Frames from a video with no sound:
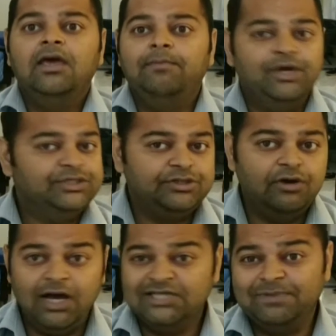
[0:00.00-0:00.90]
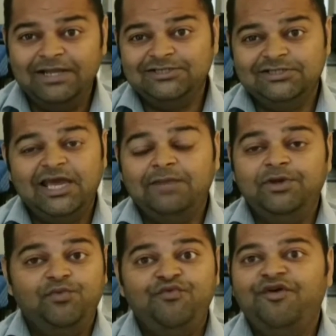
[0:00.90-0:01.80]
because hospitalization can
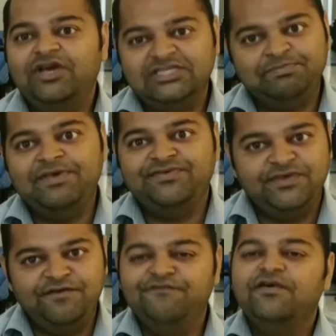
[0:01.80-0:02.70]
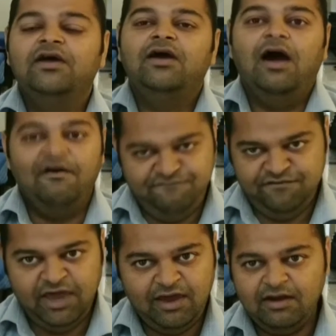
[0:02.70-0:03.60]
be a very expensive
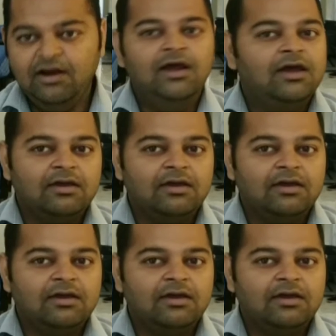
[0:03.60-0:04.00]
affair.